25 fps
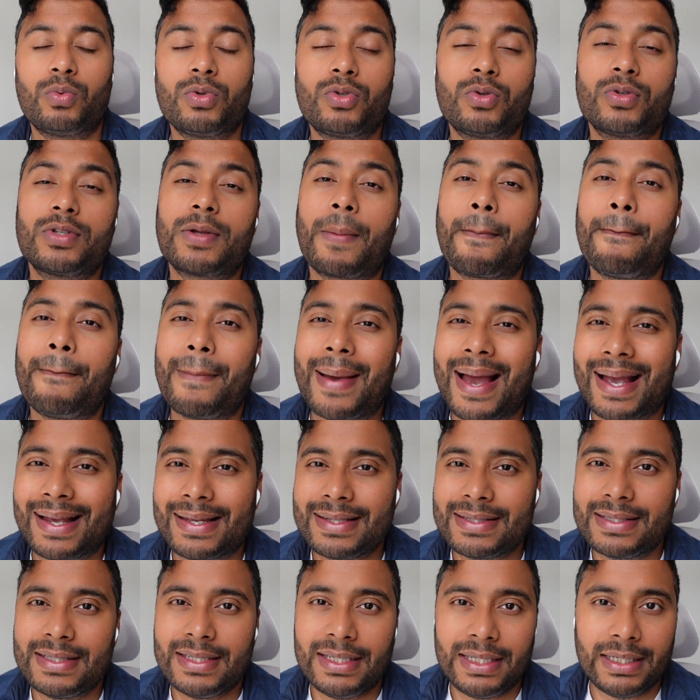which was a
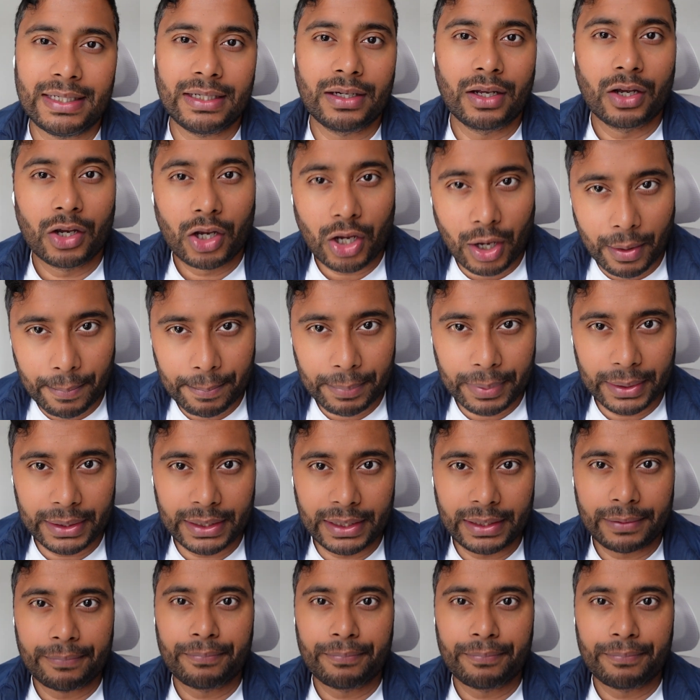magazine company.